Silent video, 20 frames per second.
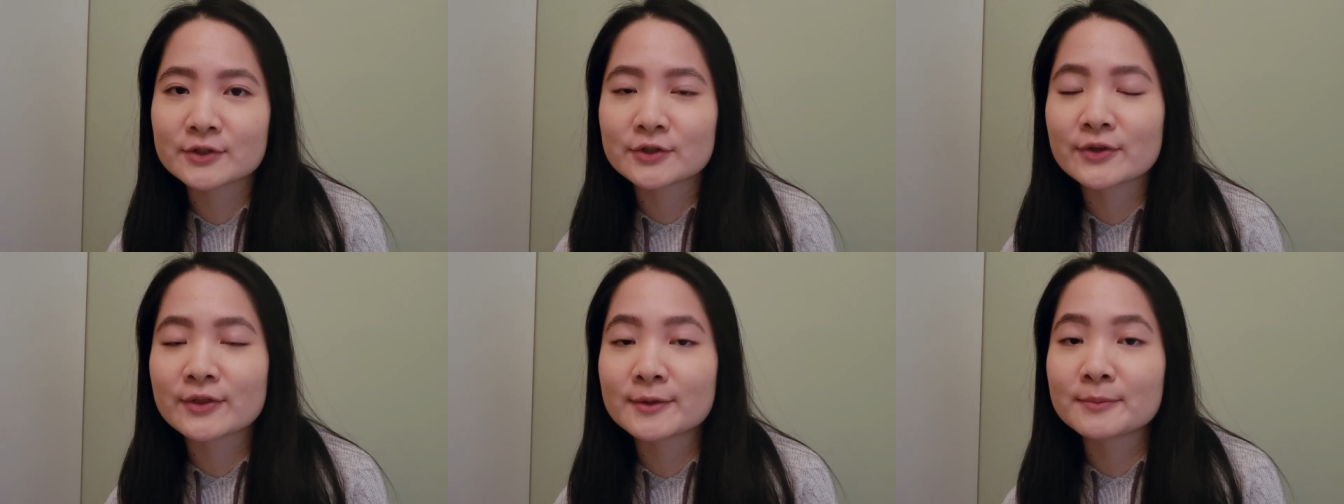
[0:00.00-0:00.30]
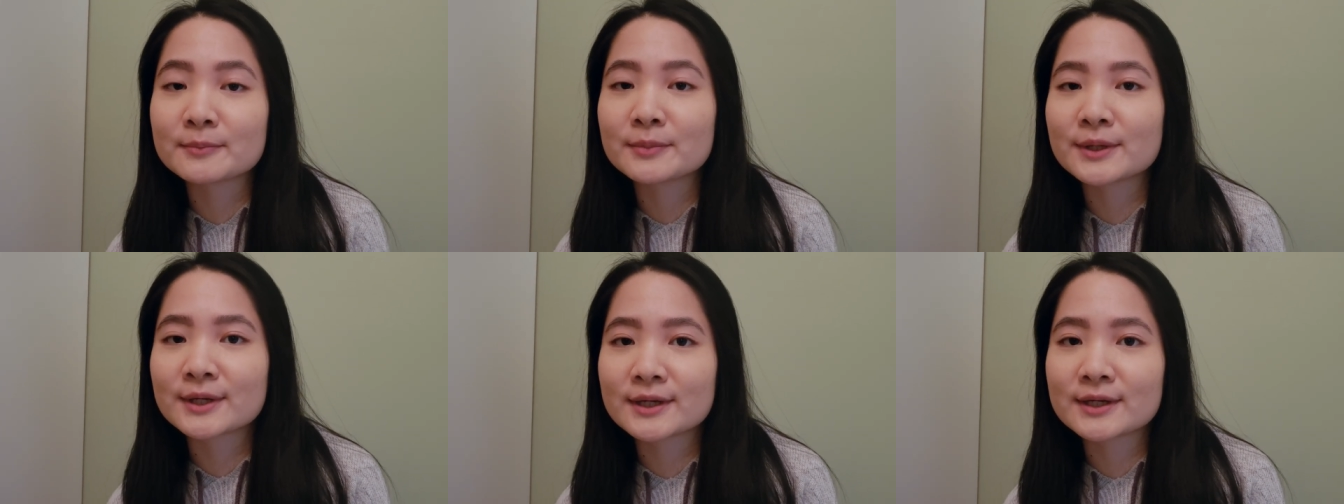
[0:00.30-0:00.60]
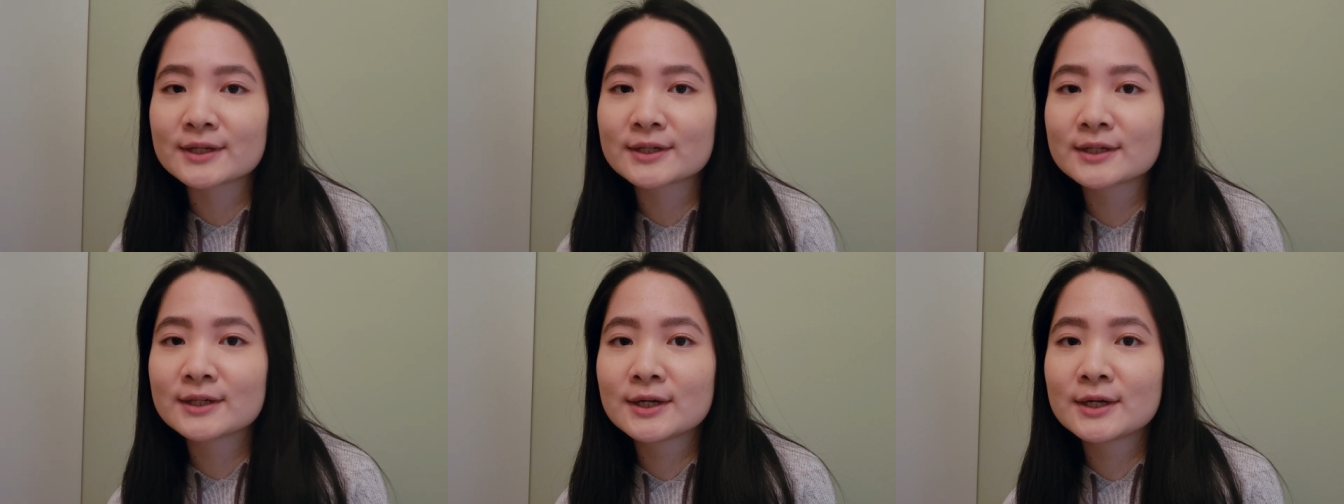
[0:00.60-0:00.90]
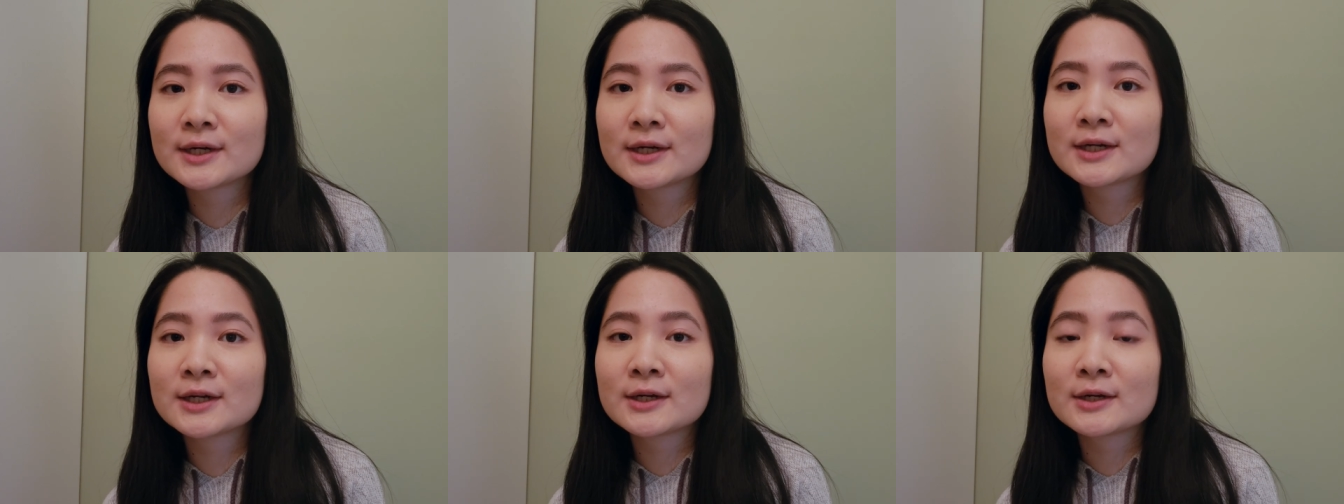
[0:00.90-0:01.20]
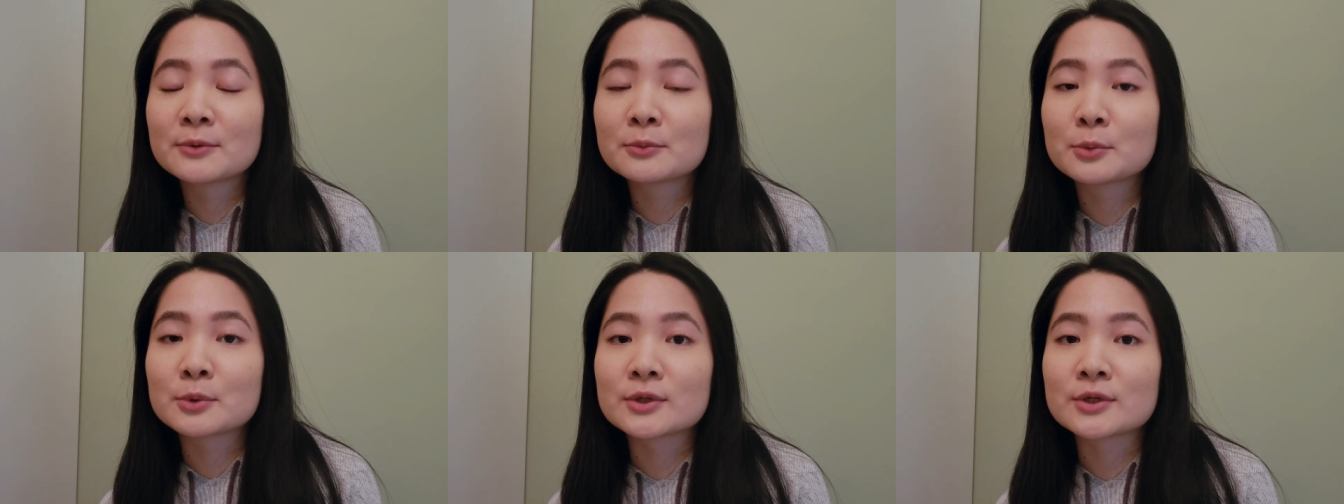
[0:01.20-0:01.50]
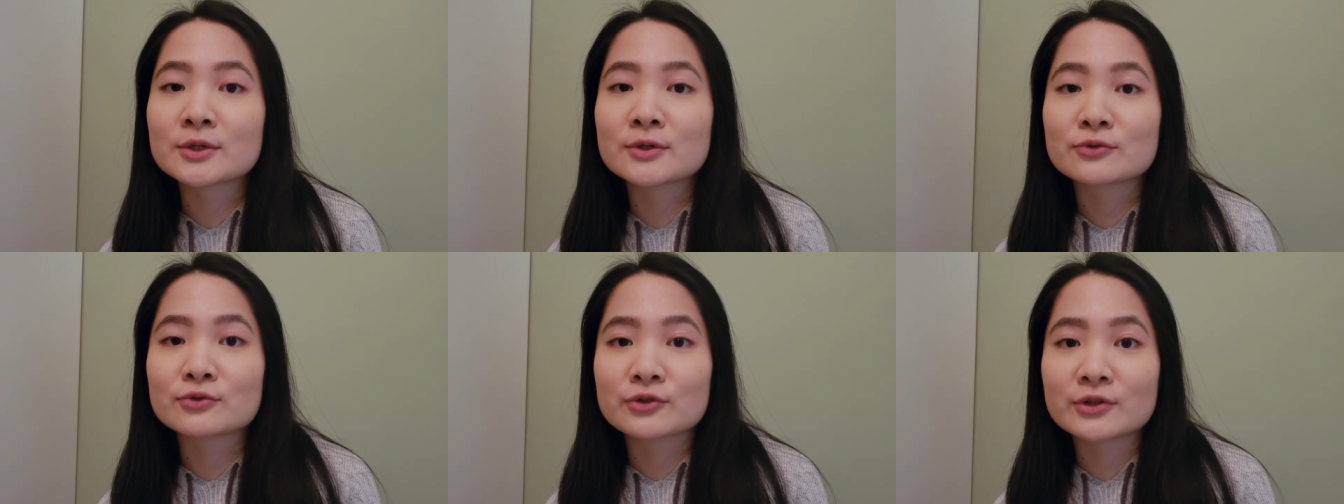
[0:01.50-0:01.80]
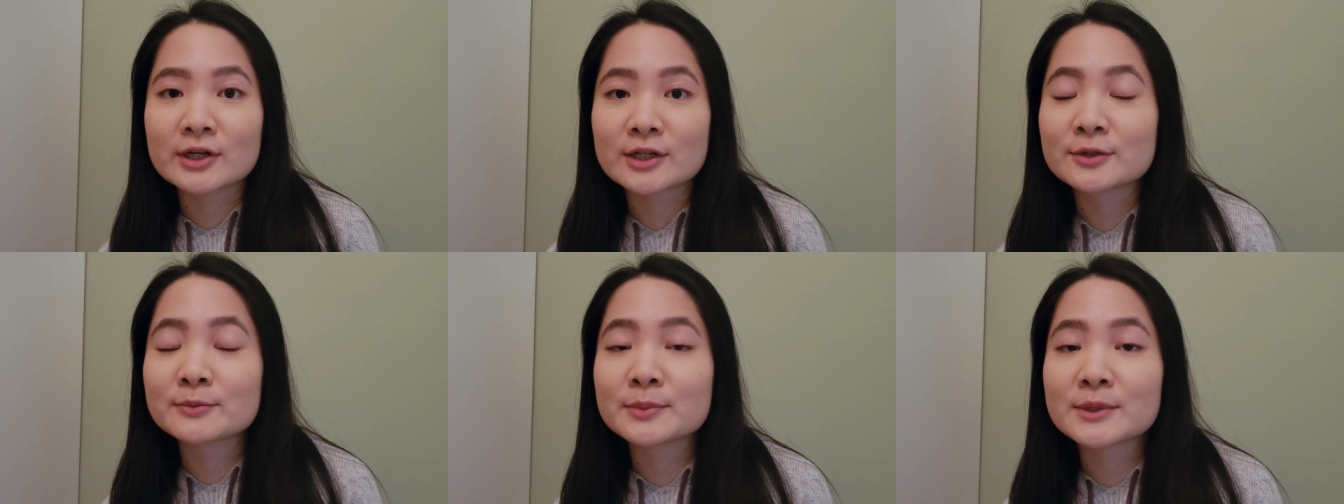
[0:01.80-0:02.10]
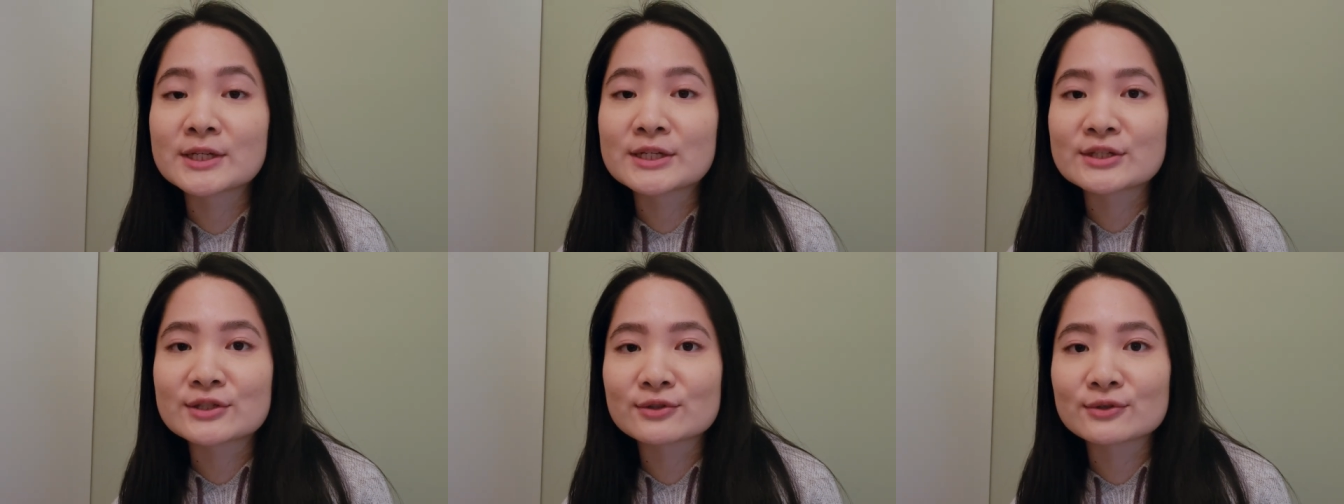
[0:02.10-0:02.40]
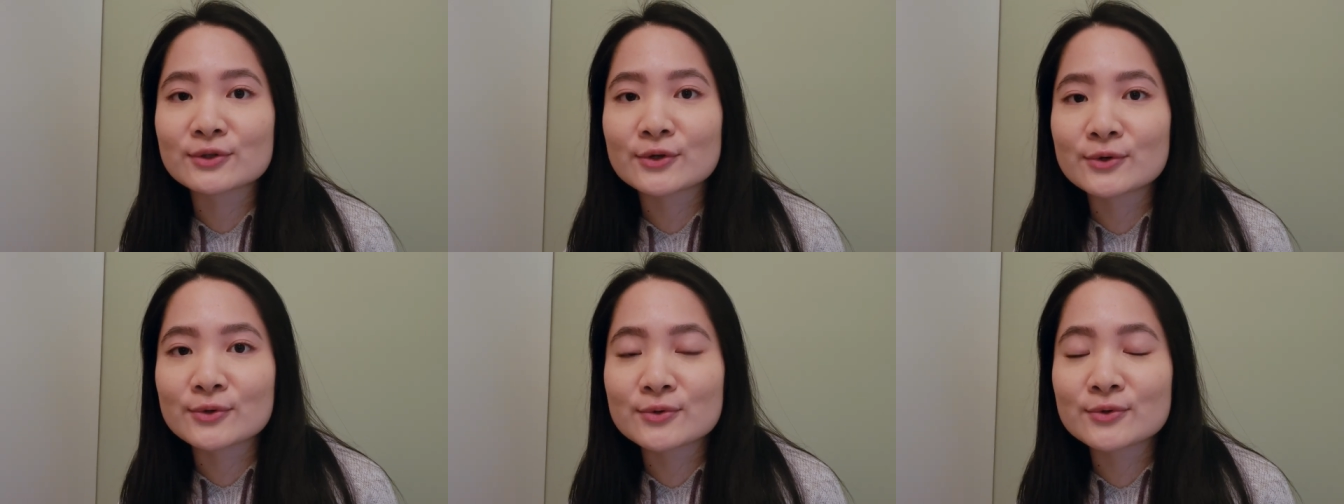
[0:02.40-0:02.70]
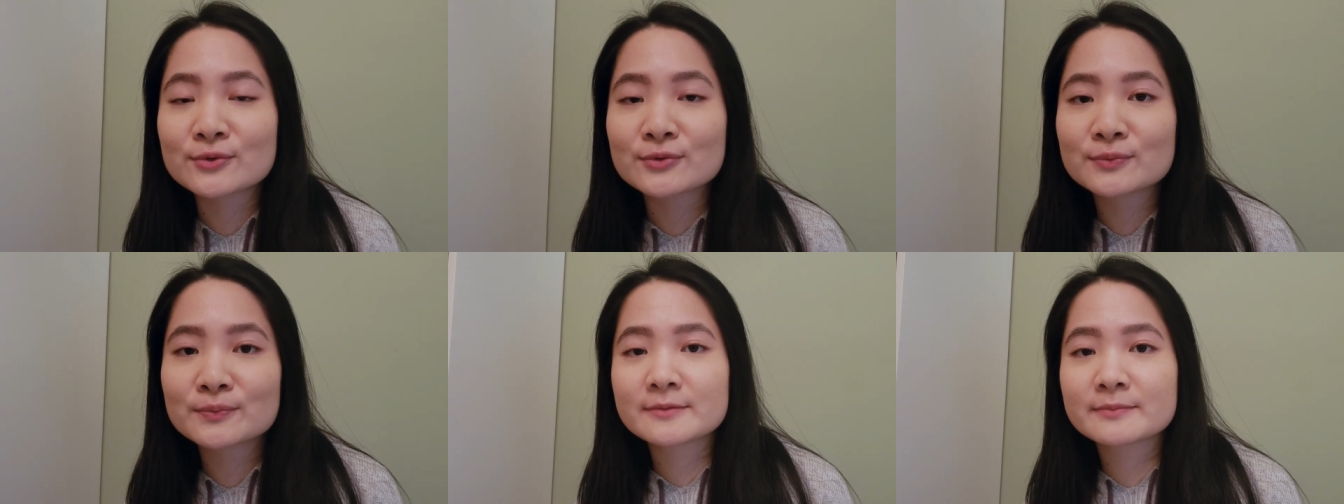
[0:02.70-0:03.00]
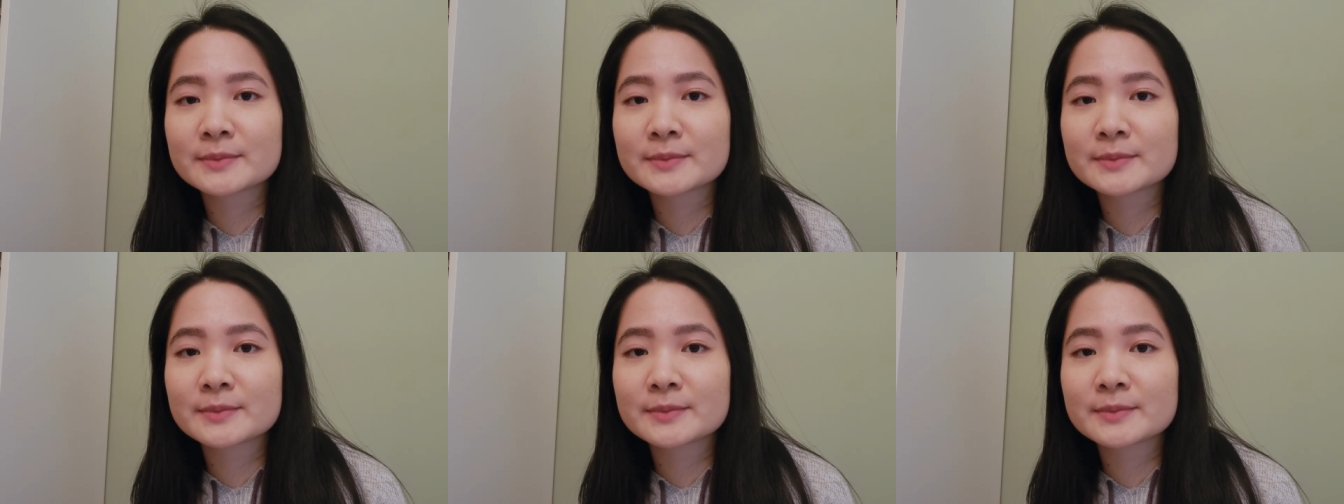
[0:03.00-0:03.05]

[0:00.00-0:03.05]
Earth and Blood were incredibly slow.